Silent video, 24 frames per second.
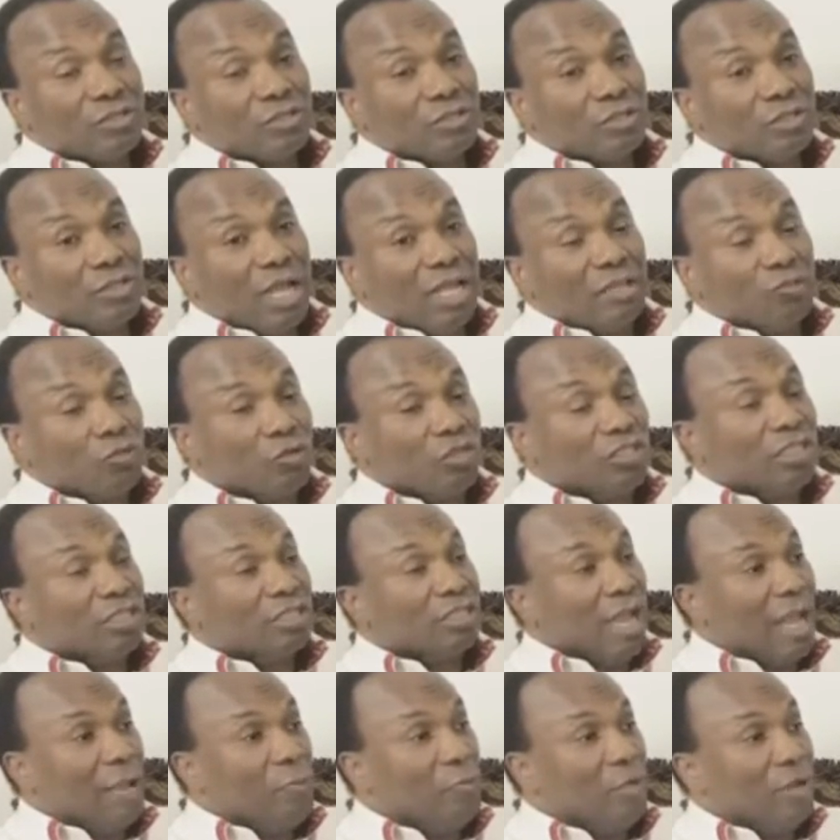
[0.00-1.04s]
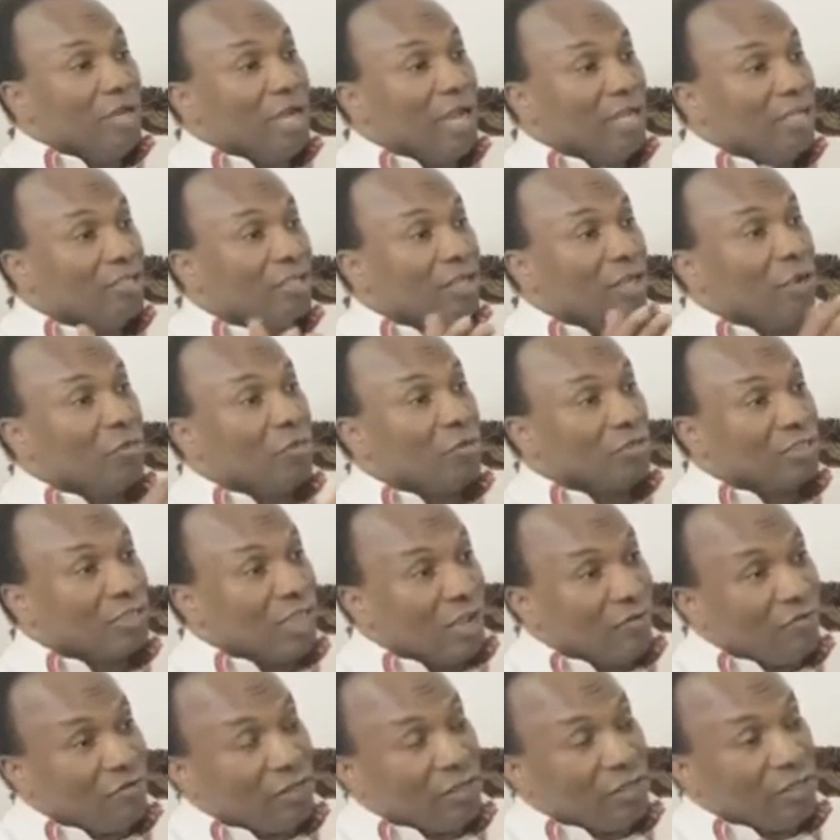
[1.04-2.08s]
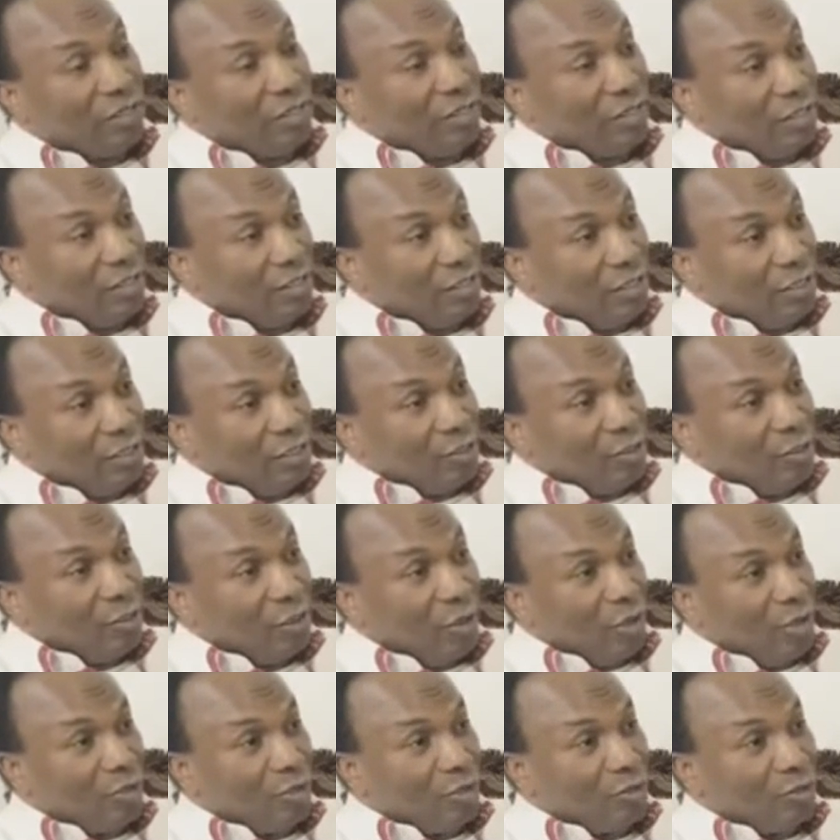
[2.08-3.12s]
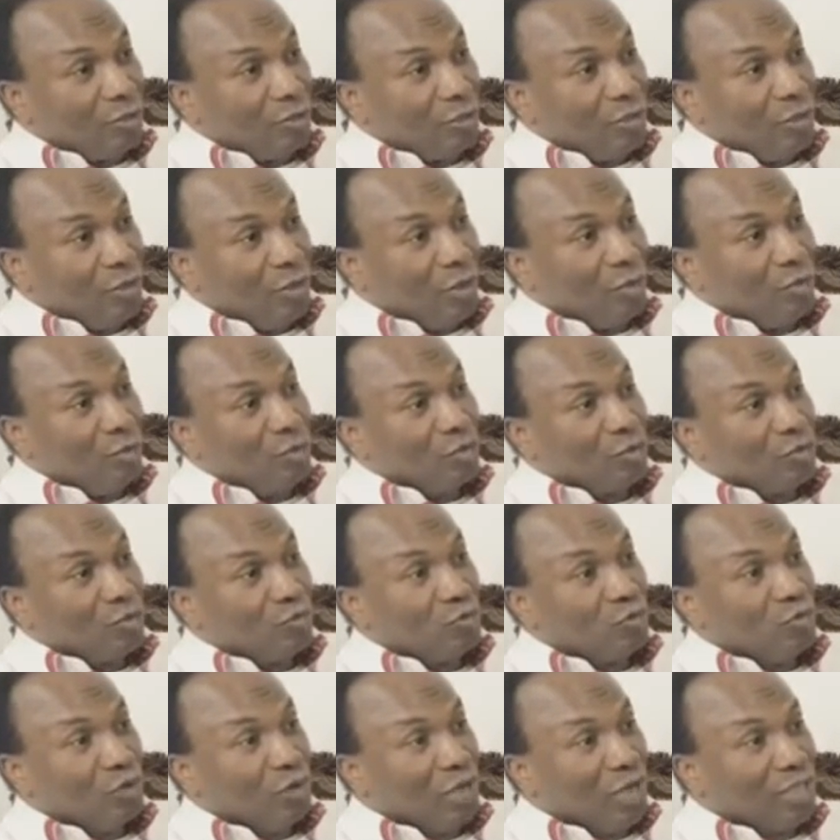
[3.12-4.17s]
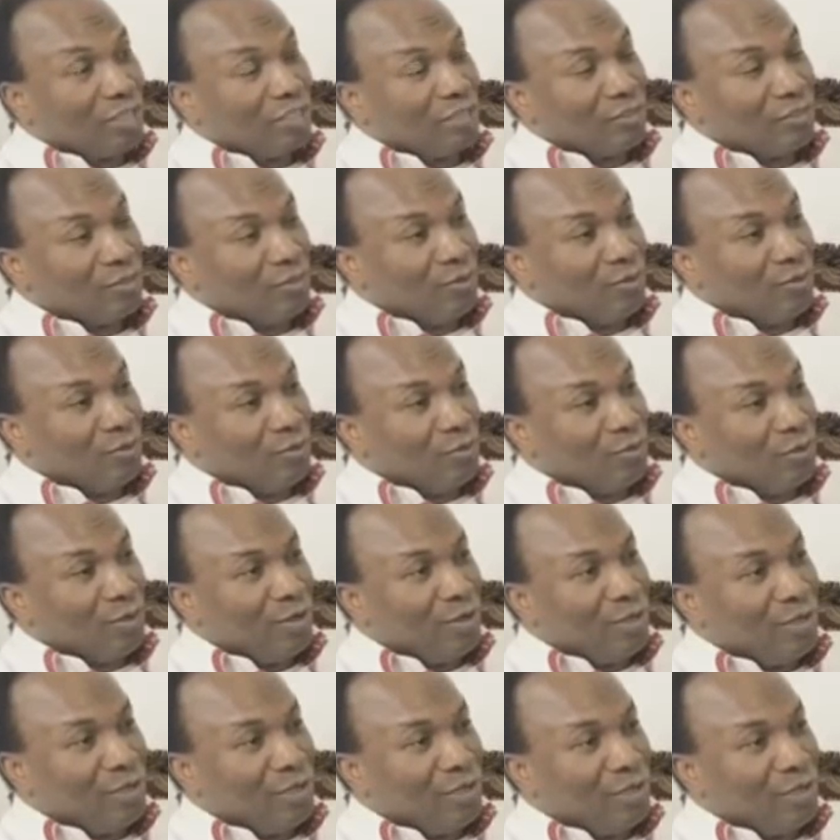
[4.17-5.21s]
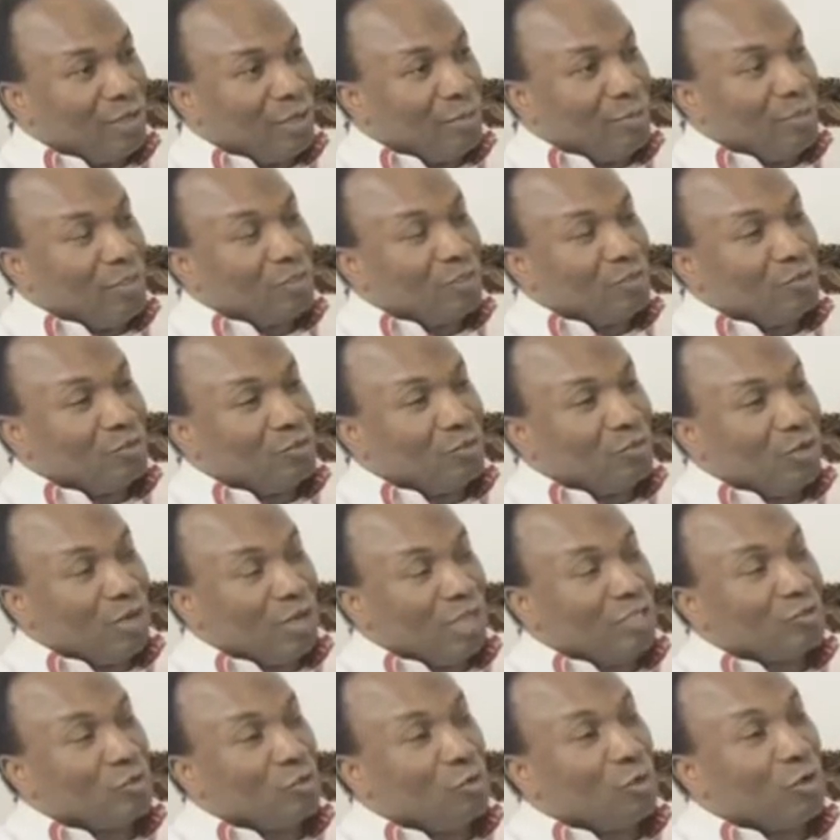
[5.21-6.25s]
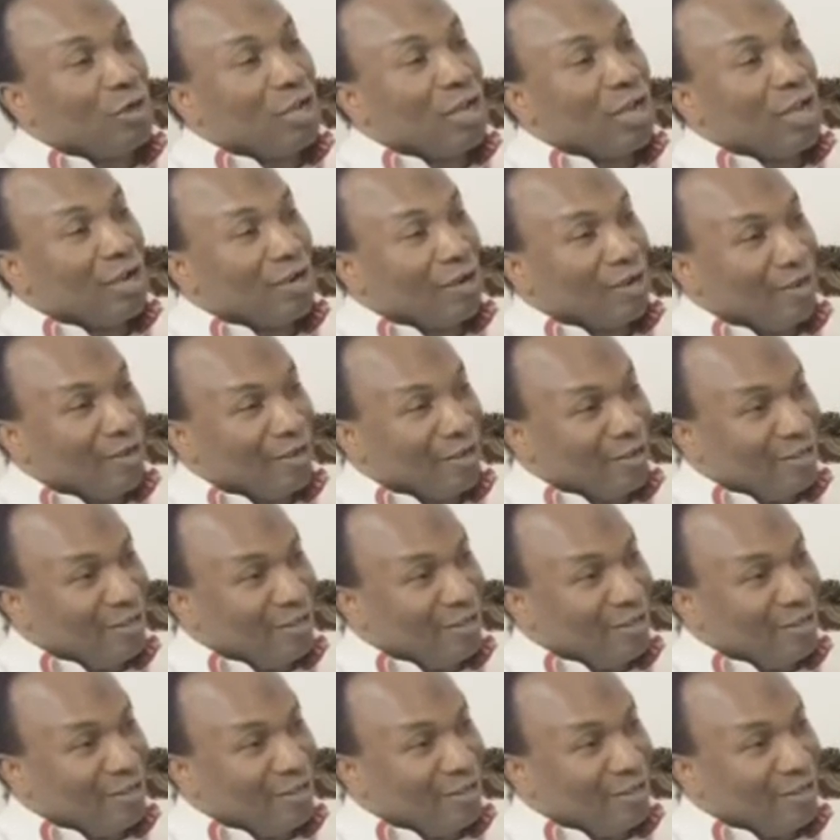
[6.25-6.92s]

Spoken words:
that was the time when Nigeria was having, almost $2 to $1.